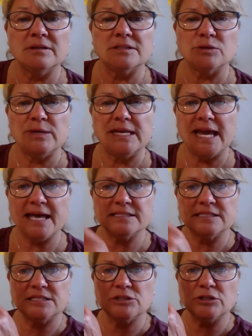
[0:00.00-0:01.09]
So he has
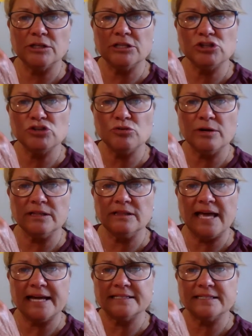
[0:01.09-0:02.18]
these little short
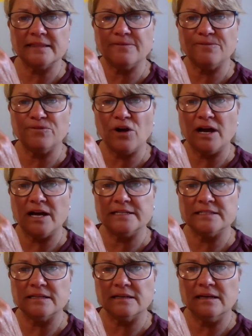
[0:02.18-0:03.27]
legs at the front,